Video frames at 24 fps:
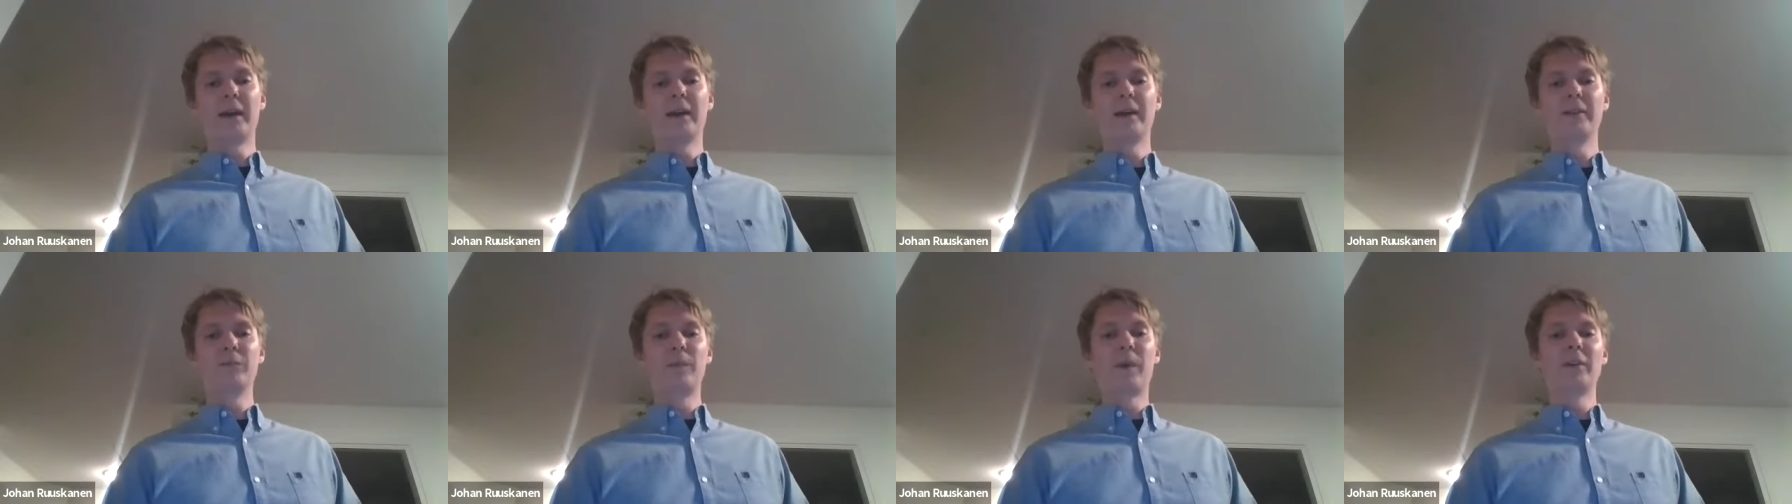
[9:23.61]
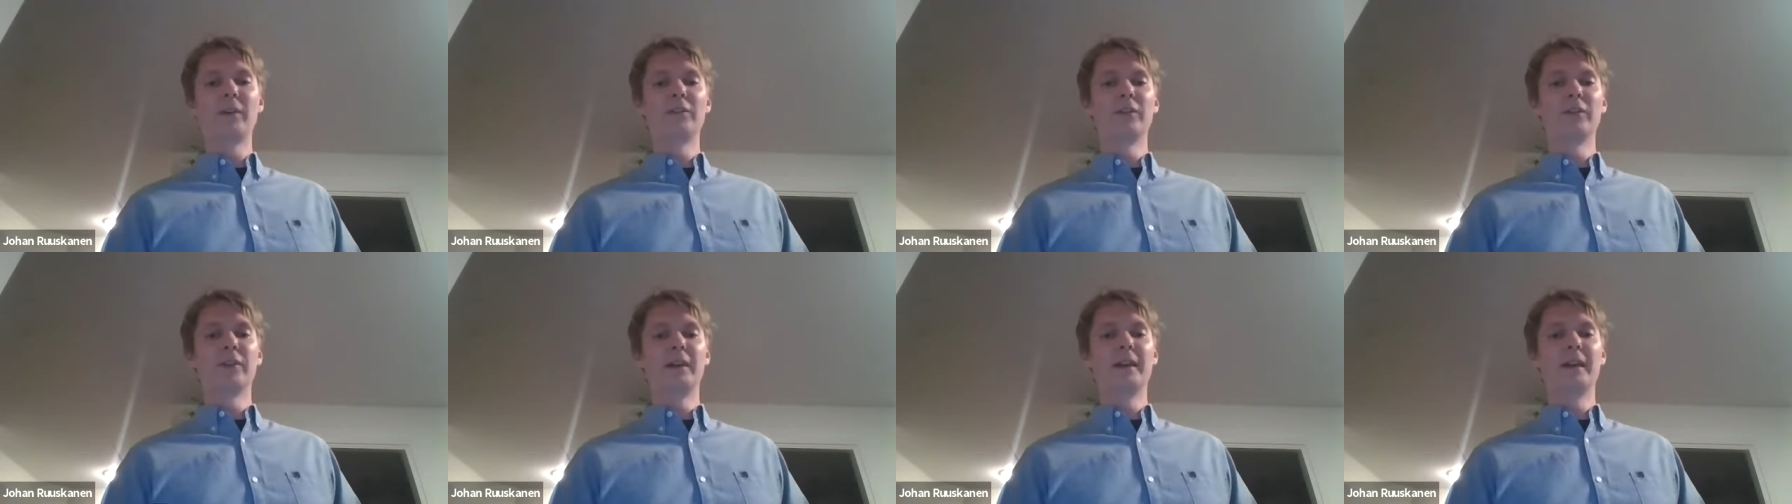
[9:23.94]
and it's
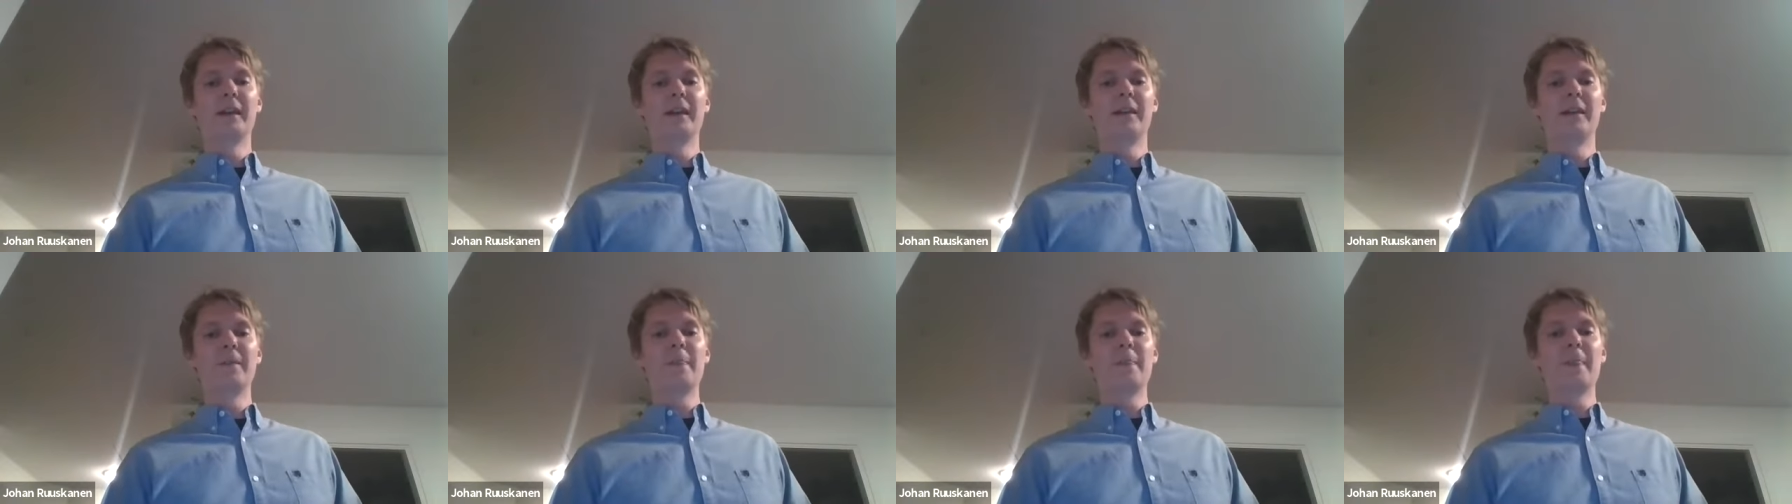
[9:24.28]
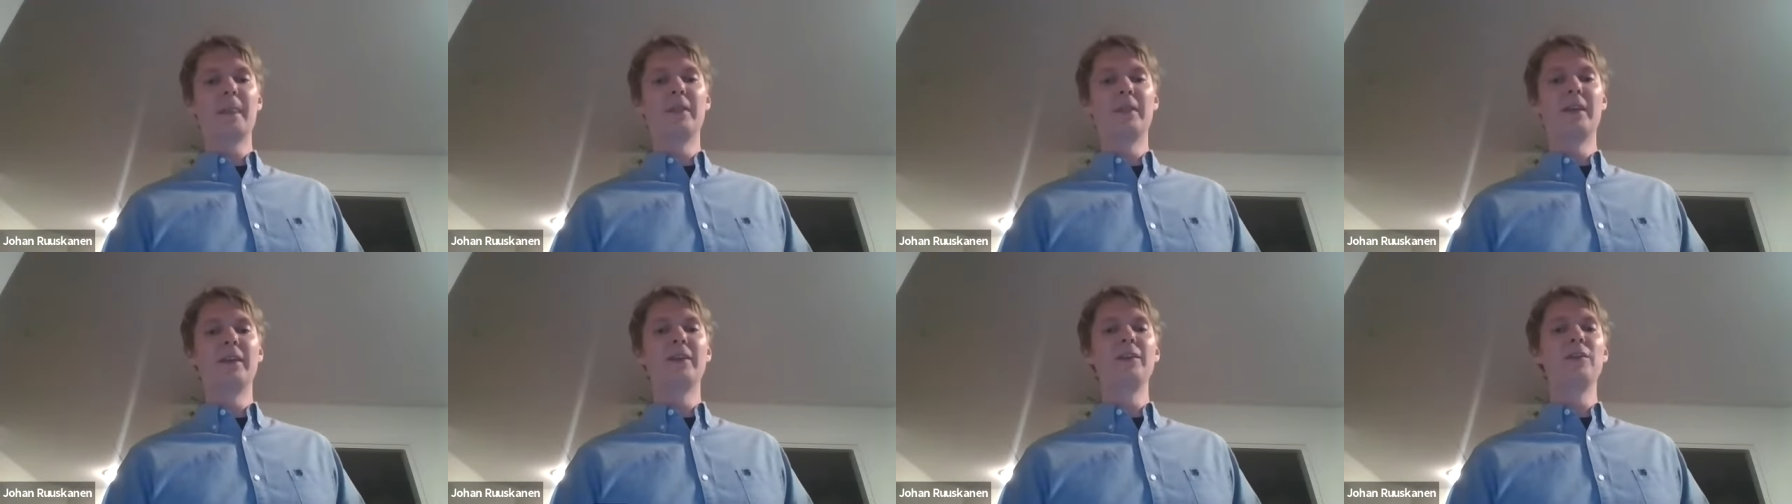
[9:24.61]
basically
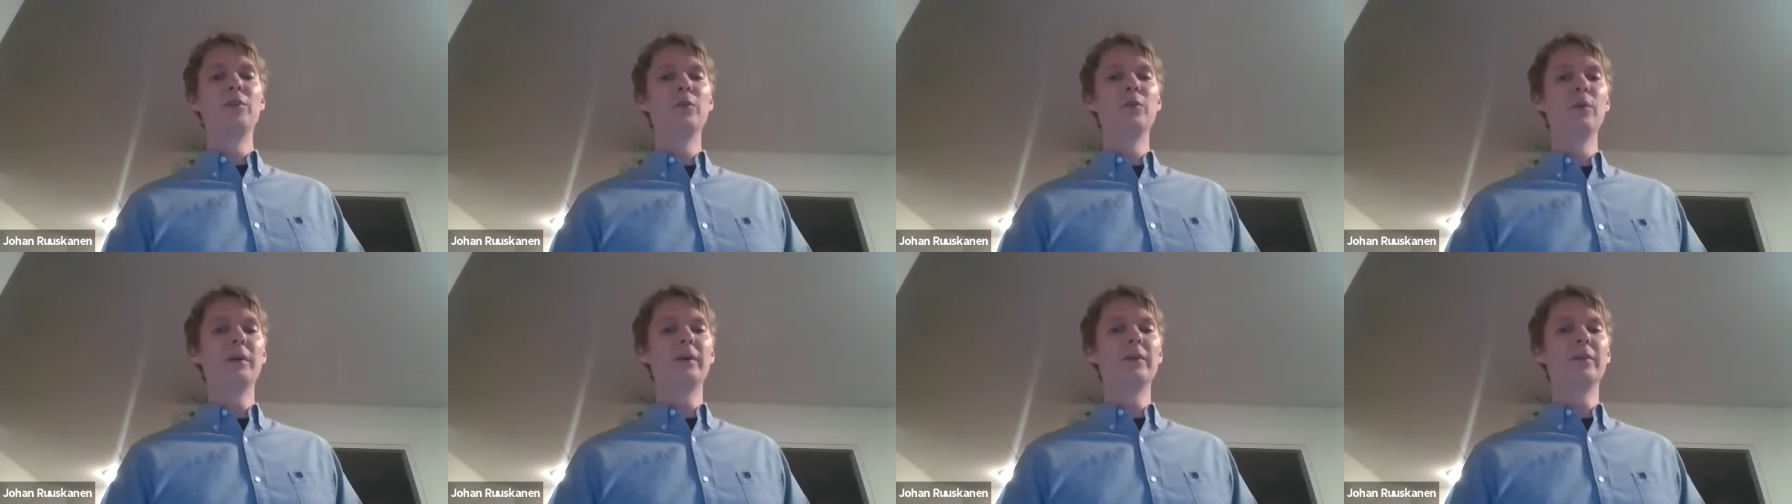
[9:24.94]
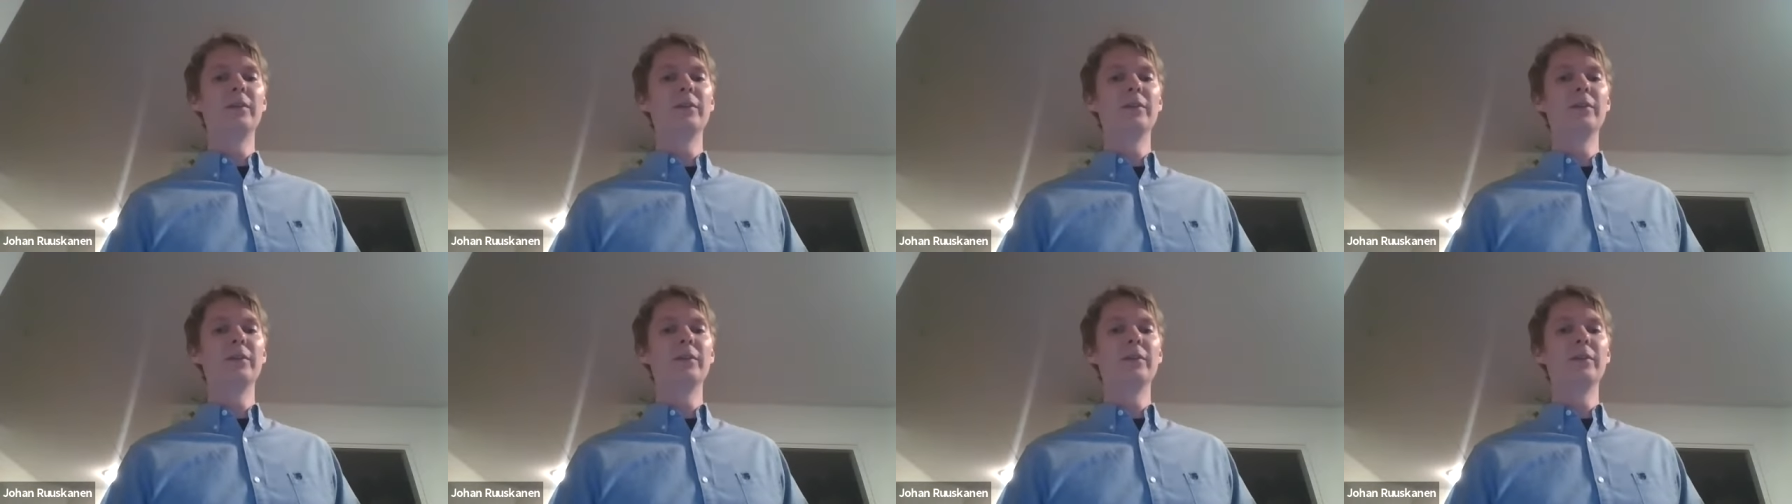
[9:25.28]
the new